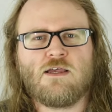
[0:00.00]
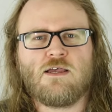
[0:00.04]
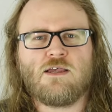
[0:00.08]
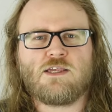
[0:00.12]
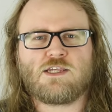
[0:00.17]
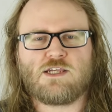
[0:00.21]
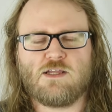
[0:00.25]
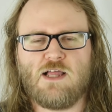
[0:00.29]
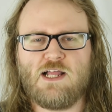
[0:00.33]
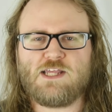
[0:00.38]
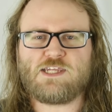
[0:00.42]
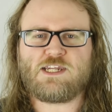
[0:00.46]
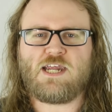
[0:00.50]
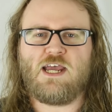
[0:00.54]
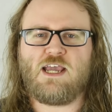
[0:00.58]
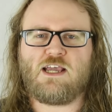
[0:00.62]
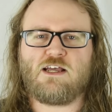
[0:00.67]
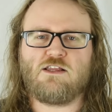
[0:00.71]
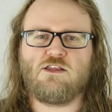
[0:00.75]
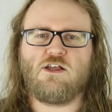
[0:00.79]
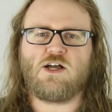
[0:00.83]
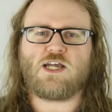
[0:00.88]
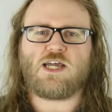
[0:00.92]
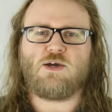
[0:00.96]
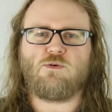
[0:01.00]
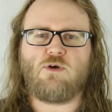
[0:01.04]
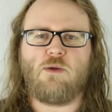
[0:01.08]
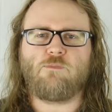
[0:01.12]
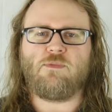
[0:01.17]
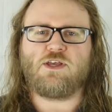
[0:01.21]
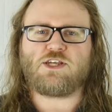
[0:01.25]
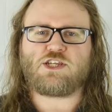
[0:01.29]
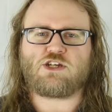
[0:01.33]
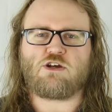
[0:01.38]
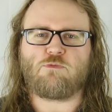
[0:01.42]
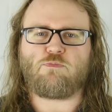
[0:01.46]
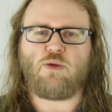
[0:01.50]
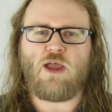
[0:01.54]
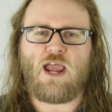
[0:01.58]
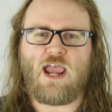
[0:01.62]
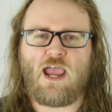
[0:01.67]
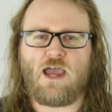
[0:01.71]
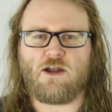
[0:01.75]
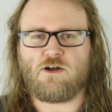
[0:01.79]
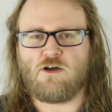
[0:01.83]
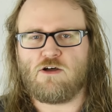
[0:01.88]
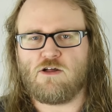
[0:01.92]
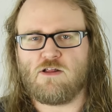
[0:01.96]
So let's take a look at what Mr.
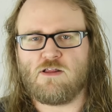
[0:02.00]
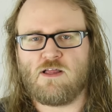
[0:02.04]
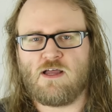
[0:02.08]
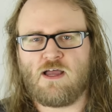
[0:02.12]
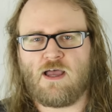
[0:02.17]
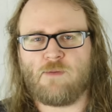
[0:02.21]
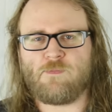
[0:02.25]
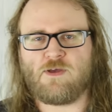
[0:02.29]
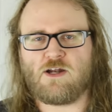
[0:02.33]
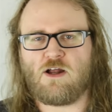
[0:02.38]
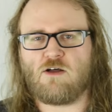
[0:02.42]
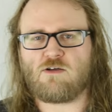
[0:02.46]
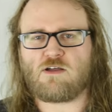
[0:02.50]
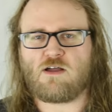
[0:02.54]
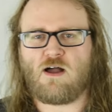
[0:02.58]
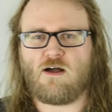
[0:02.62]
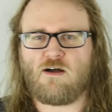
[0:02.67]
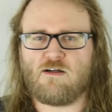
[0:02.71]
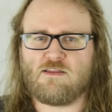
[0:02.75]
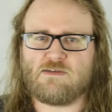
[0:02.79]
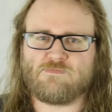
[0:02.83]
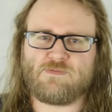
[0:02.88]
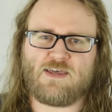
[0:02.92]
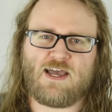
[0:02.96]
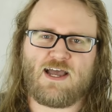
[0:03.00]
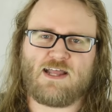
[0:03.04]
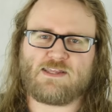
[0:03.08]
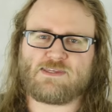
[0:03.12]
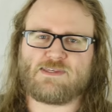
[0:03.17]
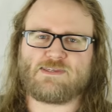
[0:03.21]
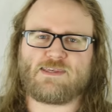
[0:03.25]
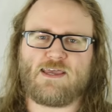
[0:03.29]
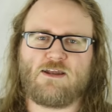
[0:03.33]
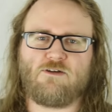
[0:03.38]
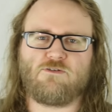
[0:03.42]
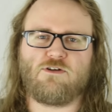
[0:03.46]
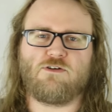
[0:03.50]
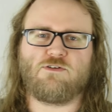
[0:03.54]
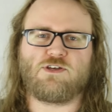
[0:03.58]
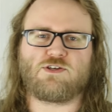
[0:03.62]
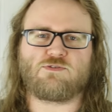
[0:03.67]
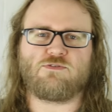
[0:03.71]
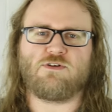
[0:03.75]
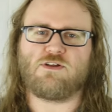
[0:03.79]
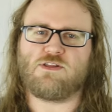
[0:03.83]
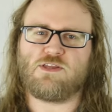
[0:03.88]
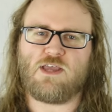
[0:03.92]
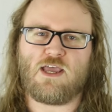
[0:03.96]
Panel, I mean I'll call him that since I don't know
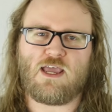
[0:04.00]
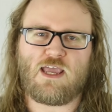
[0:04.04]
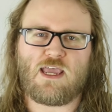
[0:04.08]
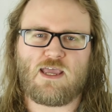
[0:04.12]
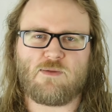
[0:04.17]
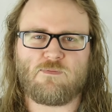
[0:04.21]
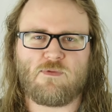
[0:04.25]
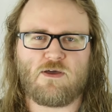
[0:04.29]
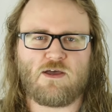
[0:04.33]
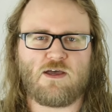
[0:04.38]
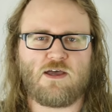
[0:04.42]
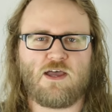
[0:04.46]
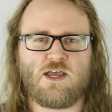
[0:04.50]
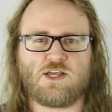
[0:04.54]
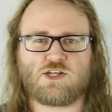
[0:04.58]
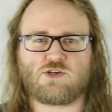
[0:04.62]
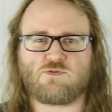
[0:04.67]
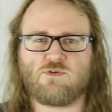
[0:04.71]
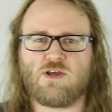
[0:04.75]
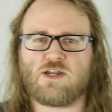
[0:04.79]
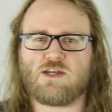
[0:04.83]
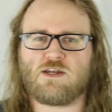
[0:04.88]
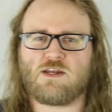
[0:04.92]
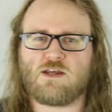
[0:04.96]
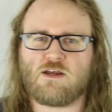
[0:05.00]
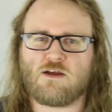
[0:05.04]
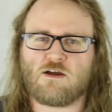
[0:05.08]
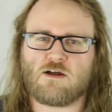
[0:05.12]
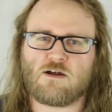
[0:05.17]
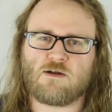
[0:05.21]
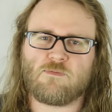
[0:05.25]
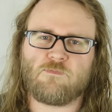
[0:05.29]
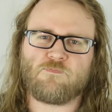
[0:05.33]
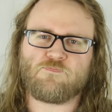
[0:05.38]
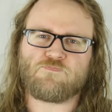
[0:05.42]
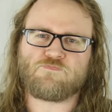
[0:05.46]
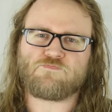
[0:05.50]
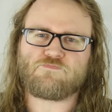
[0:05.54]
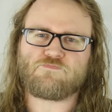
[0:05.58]
his real name, has written here.